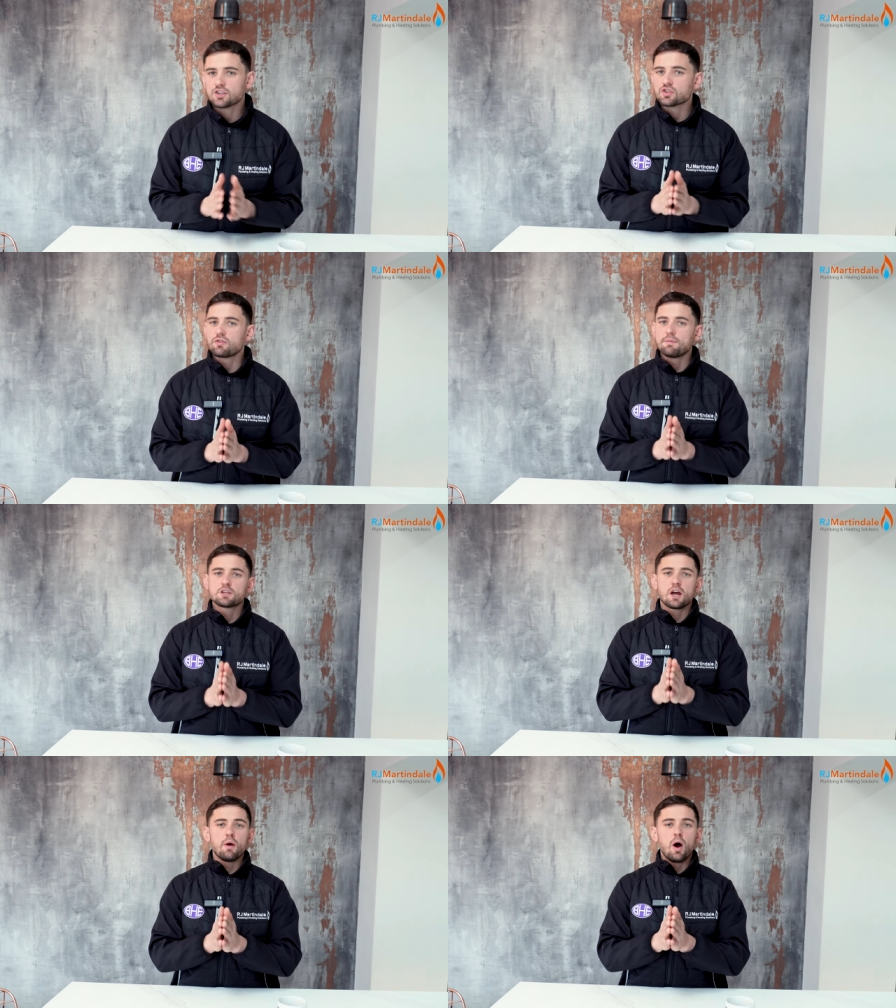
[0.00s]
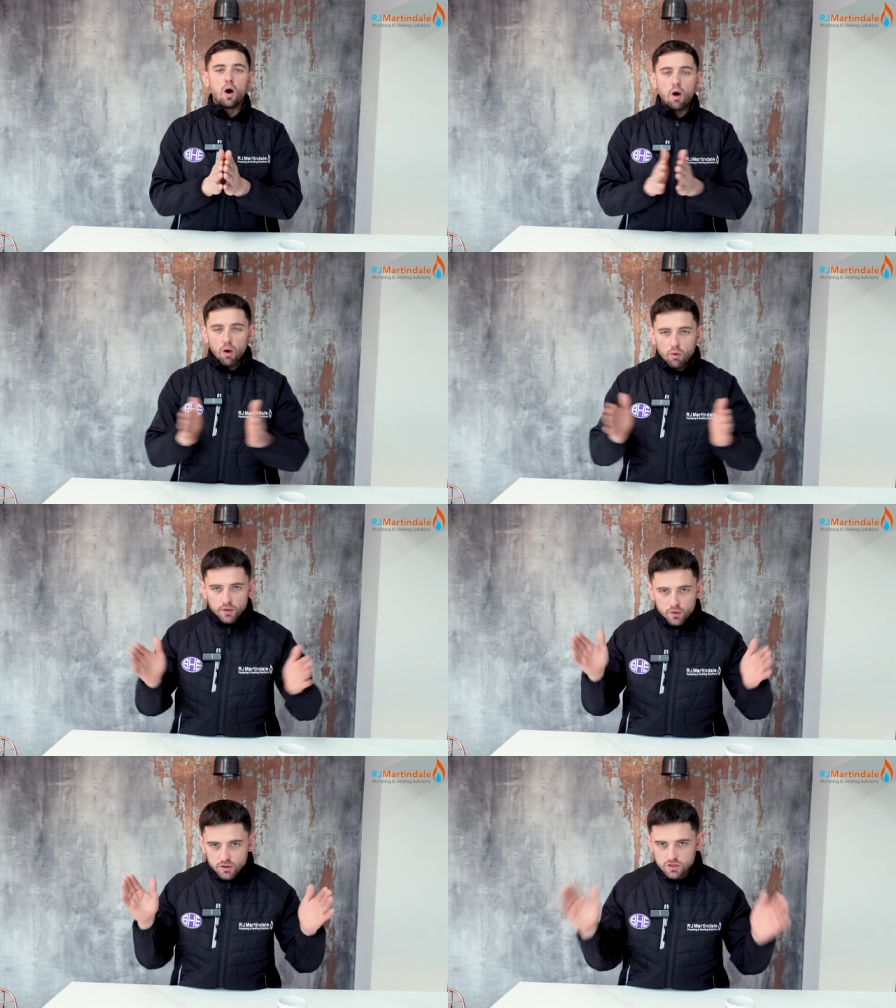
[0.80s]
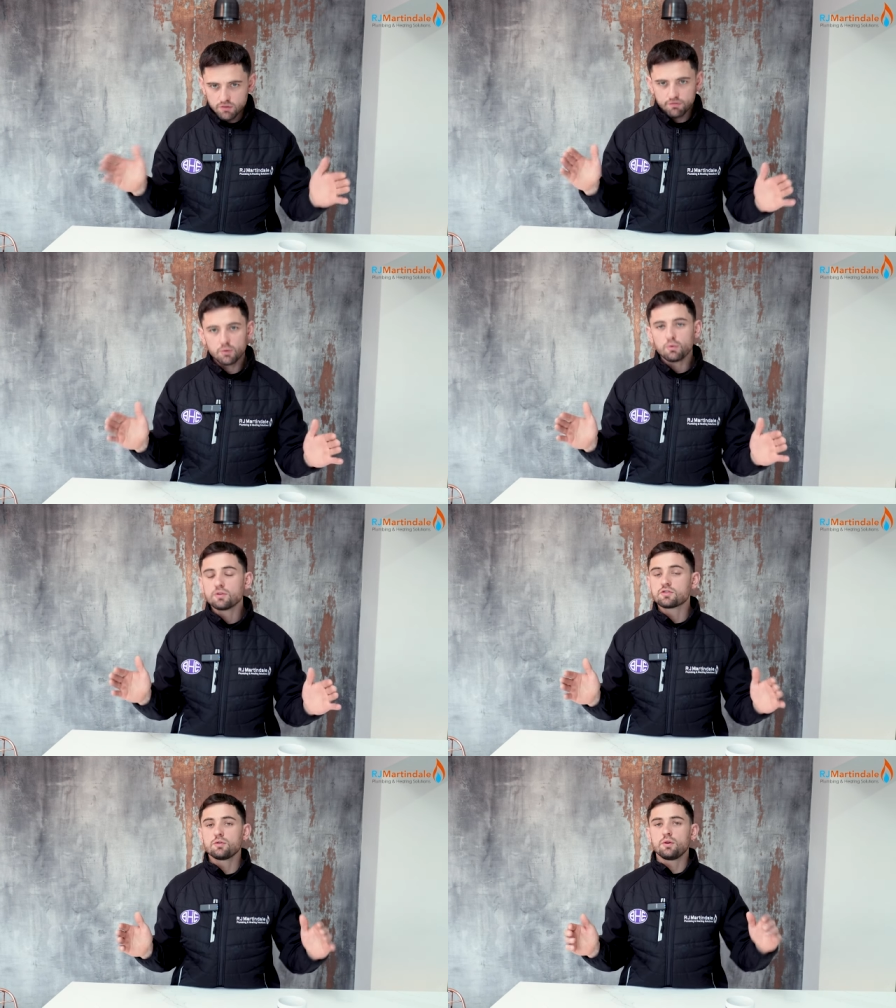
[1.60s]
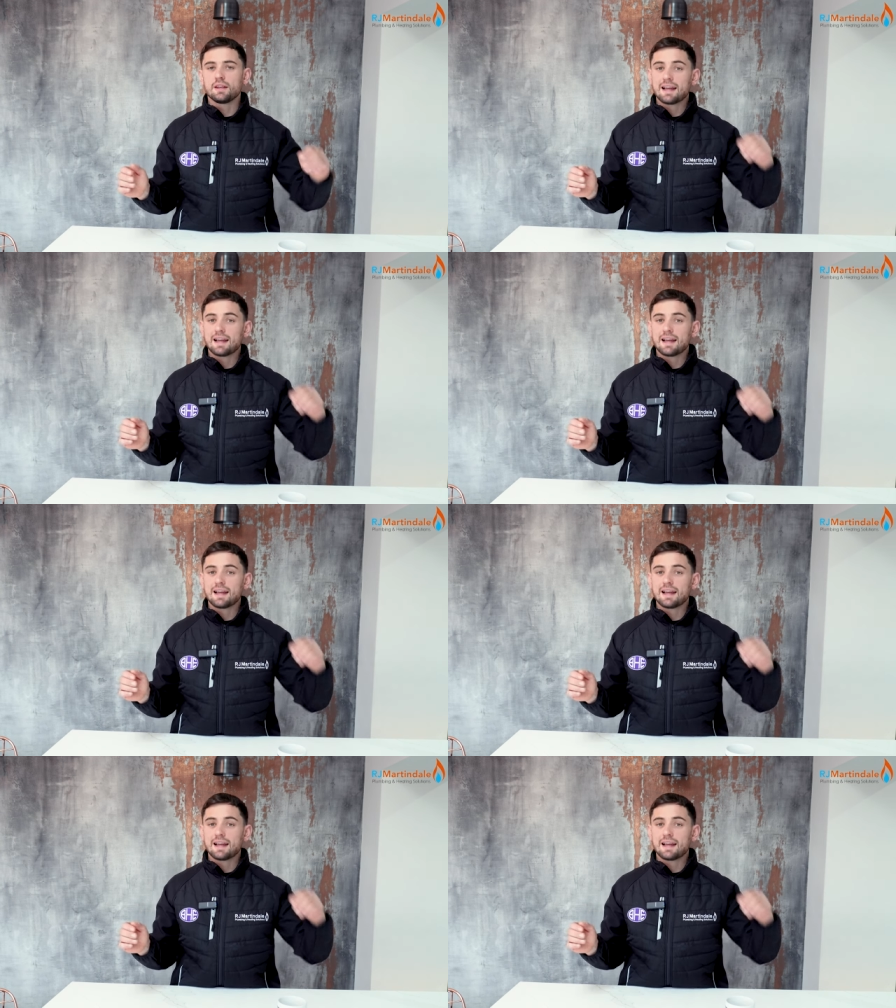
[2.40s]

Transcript: I stripped out all the other stuff that I was doing.